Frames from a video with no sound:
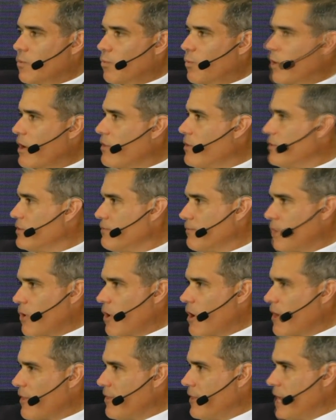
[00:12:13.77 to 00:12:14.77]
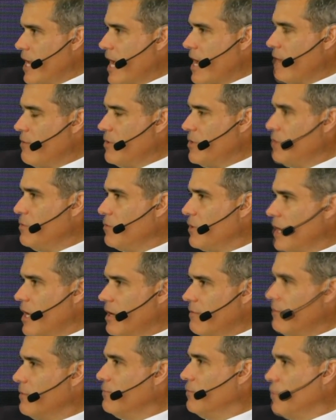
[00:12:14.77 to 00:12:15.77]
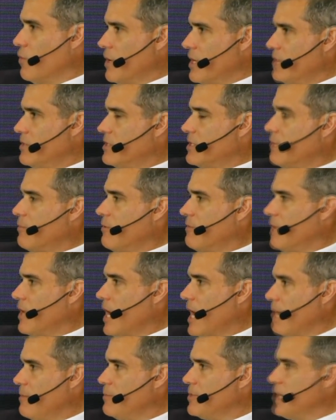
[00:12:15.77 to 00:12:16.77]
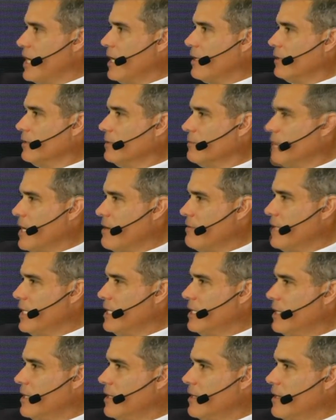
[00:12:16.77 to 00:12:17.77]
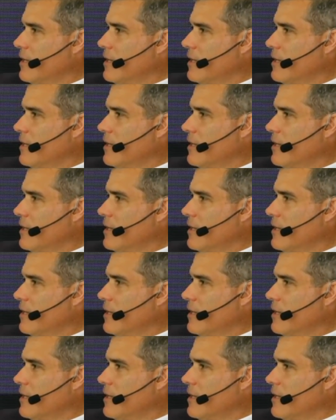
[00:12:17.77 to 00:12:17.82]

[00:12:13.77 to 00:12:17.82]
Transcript: where there's froth and how you kind of avoid some of the hype cycle around it?